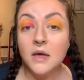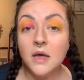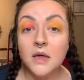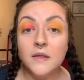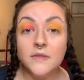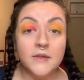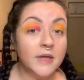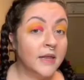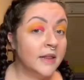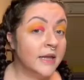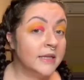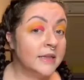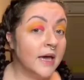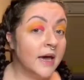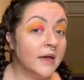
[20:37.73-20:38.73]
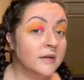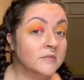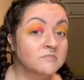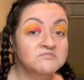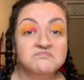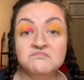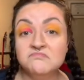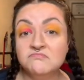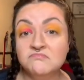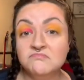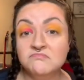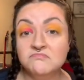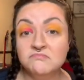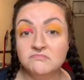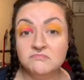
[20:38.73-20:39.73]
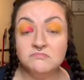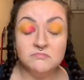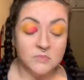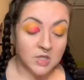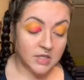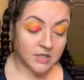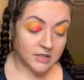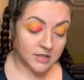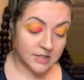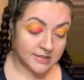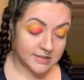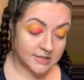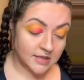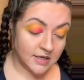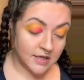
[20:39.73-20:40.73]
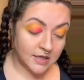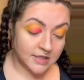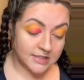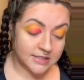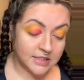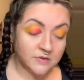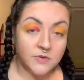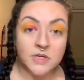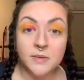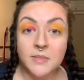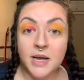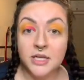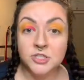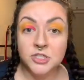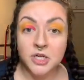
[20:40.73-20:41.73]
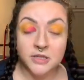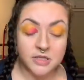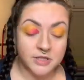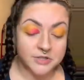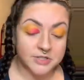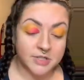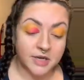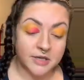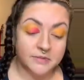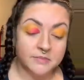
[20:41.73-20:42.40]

I think I like that. Let's see if we can match it on the other side.